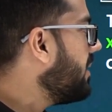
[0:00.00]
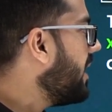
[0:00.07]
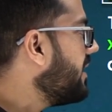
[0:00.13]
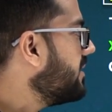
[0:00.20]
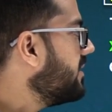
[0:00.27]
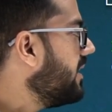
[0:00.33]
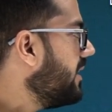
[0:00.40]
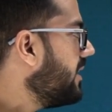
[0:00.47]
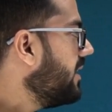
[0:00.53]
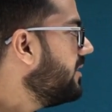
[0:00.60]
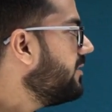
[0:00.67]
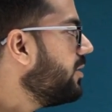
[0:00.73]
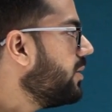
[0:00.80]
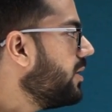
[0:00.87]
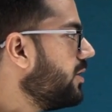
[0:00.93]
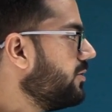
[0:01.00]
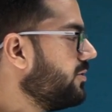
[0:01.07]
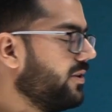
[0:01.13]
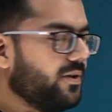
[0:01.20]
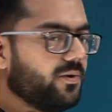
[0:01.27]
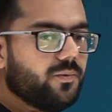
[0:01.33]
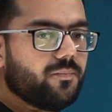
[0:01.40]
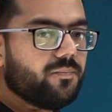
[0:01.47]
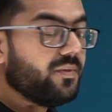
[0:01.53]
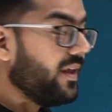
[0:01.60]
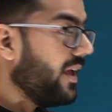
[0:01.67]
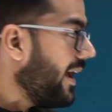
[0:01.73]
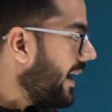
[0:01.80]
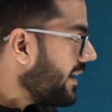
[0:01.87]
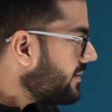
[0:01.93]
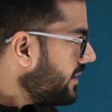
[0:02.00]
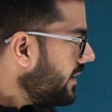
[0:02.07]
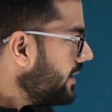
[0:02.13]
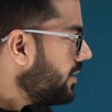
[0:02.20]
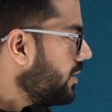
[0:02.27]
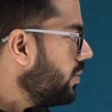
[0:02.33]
minus 8 is equal to 0 exceed